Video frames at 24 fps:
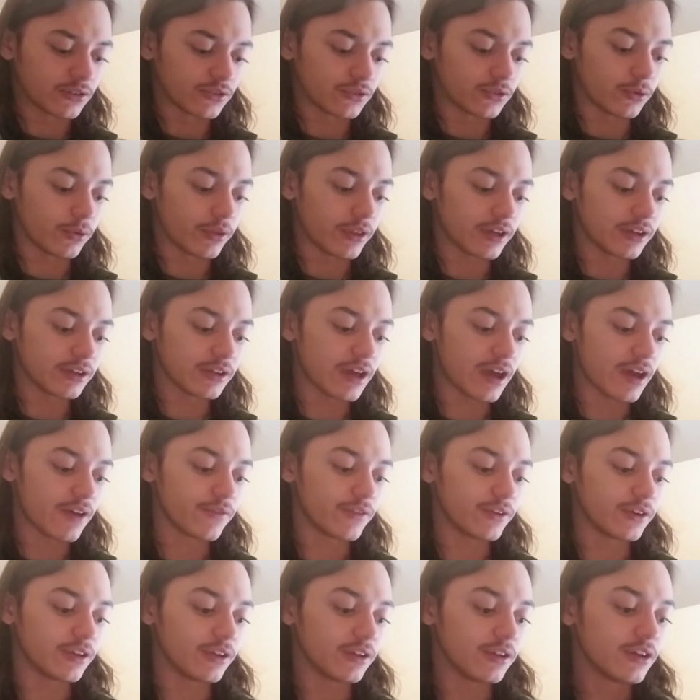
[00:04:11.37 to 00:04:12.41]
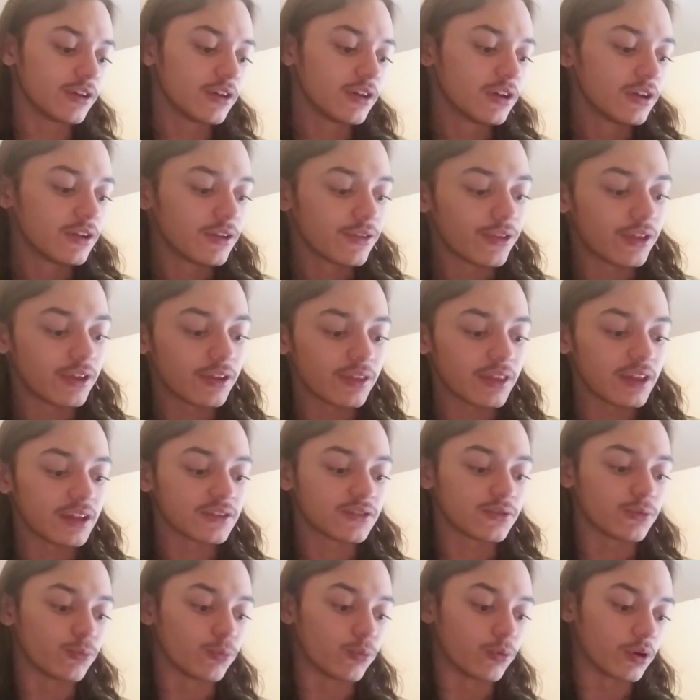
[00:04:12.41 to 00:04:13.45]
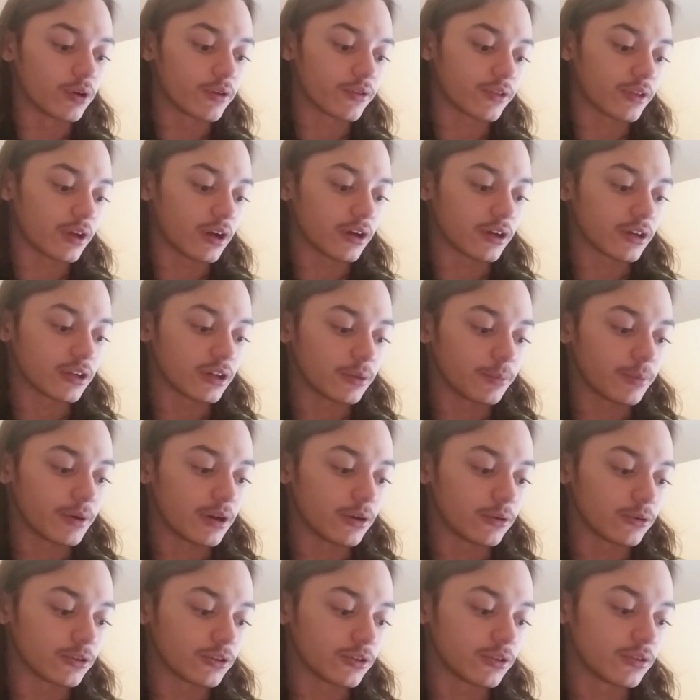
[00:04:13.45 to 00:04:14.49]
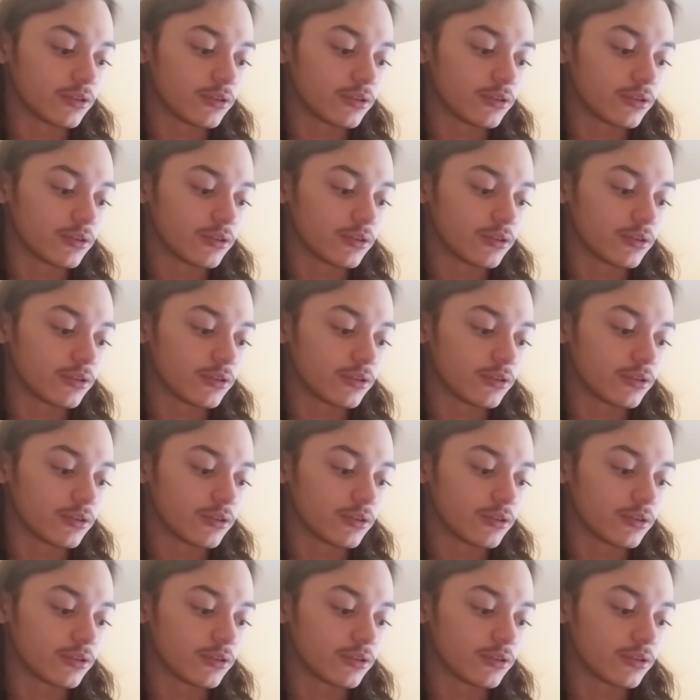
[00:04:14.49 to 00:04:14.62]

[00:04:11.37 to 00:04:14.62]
Do they have anything that's worth talking about?